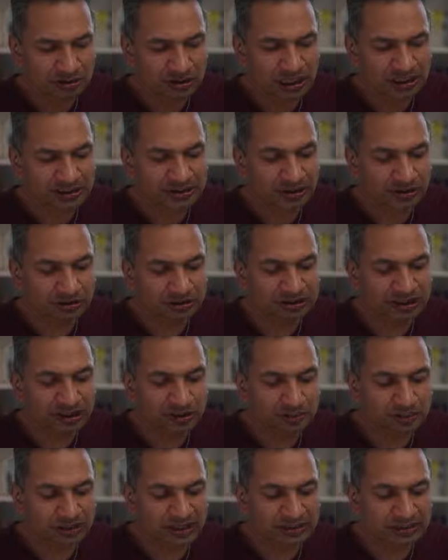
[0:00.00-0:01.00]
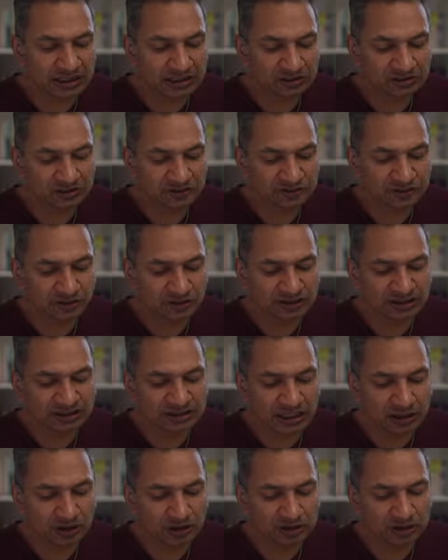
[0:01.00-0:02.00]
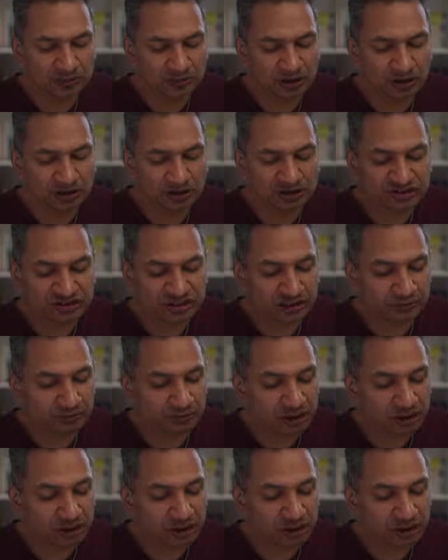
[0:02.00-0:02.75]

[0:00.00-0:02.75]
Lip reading: A year-on-year breakdown of the funding that Oldham Coliseum